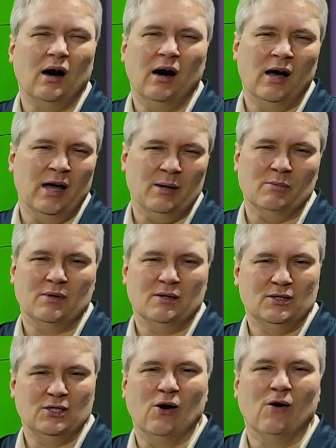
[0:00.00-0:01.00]
I'm
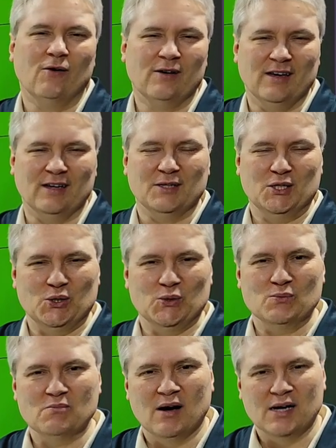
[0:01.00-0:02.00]
talking
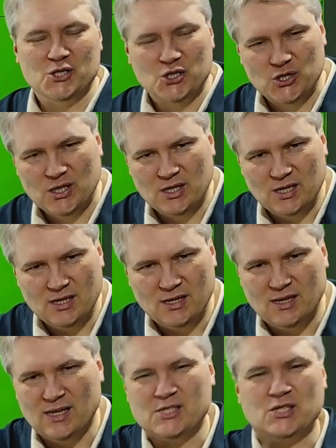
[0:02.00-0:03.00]
too much.
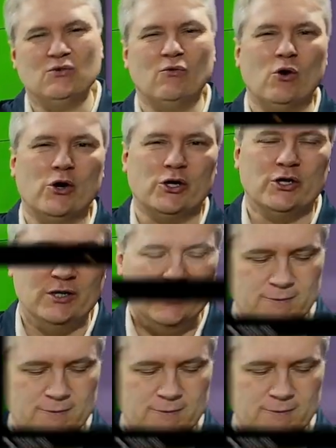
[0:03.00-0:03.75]
Let's work.